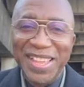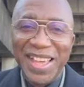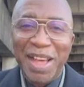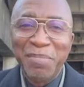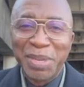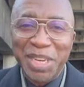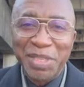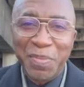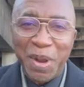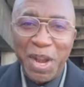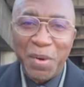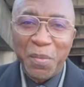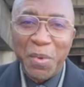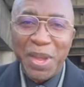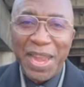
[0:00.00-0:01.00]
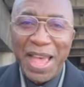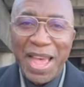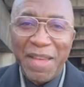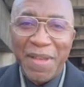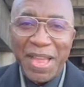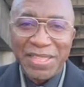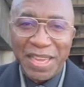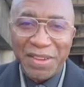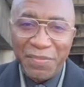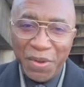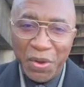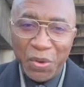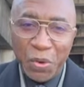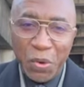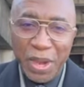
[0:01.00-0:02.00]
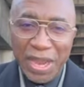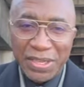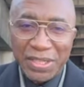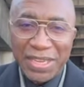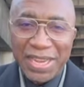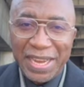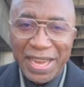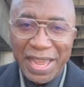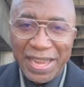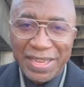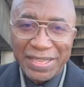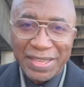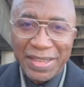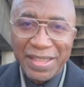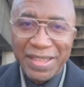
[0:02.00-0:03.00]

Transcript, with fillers: I'm Dennis Byron. We're live outside the federal courthouse in Atlanta.